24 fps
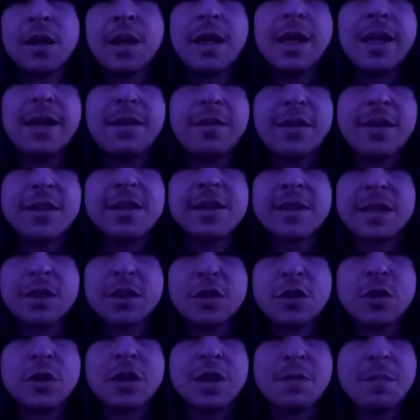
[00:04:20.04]
This is
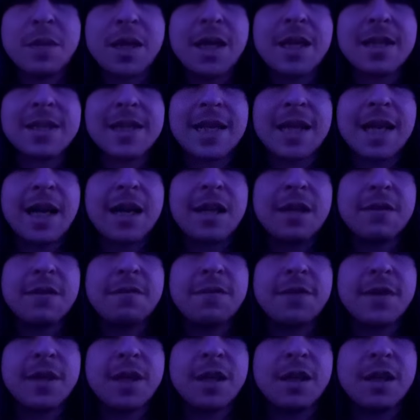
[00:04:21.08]
interesting because they kind of get,